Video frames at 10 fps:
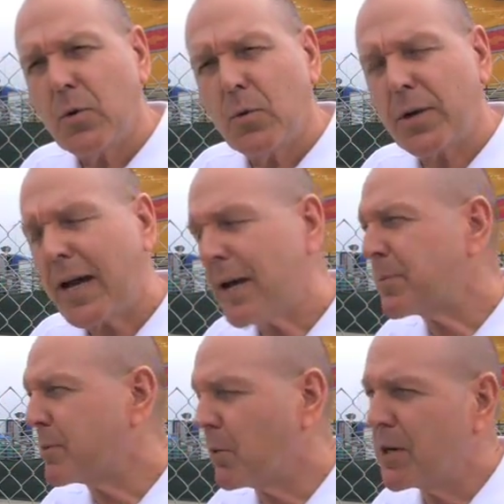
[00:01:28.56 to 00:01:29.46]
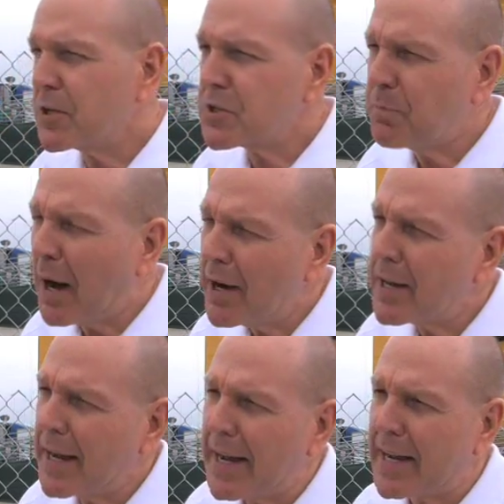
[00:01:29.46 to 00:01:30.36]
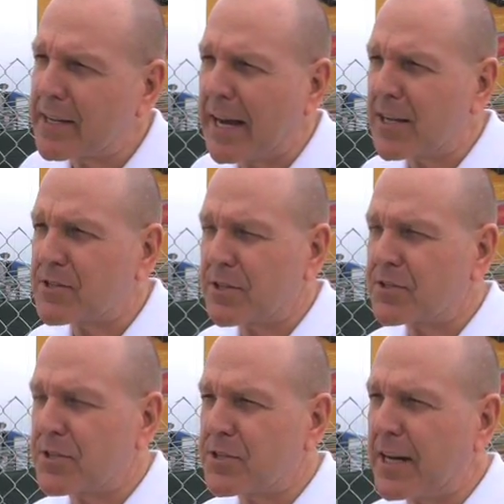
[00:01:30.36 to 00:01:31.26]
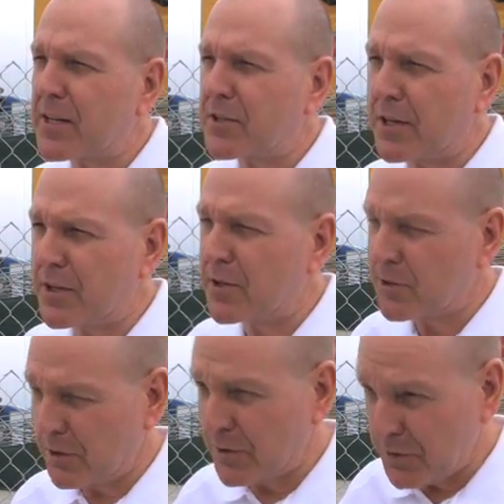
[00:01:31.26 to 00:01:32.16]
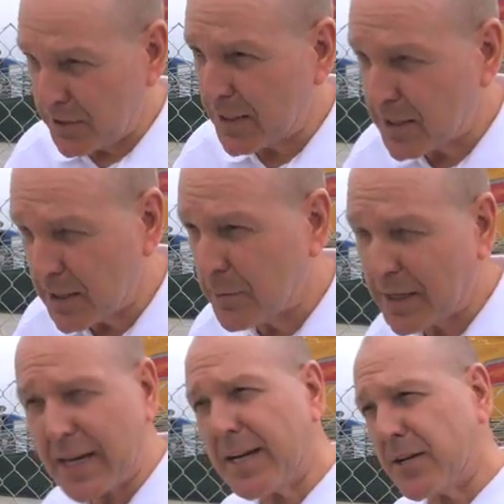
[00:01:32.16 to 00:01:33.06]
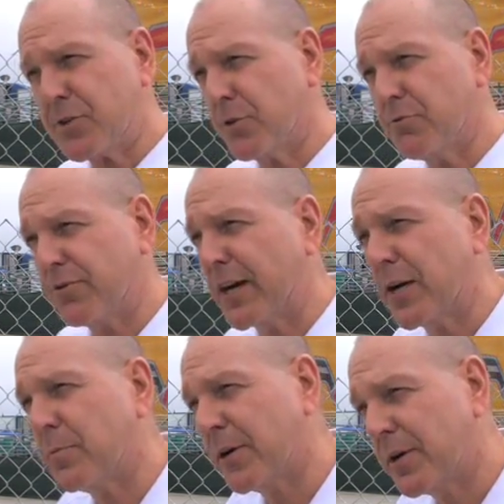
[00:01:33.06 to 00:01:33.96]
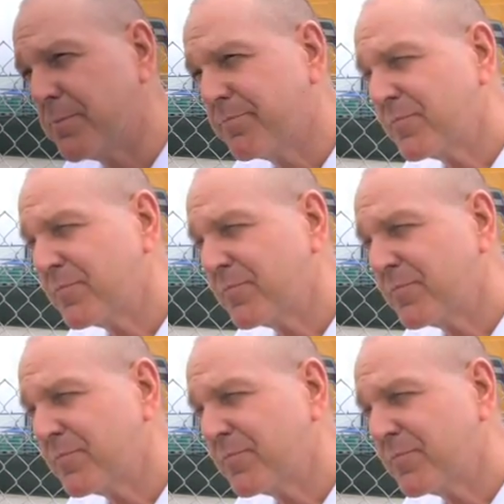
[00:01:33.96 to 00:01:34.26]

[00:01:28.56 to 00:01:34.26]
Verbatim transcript: what happened was Pontiac asked us to take their then coming 82 Firebird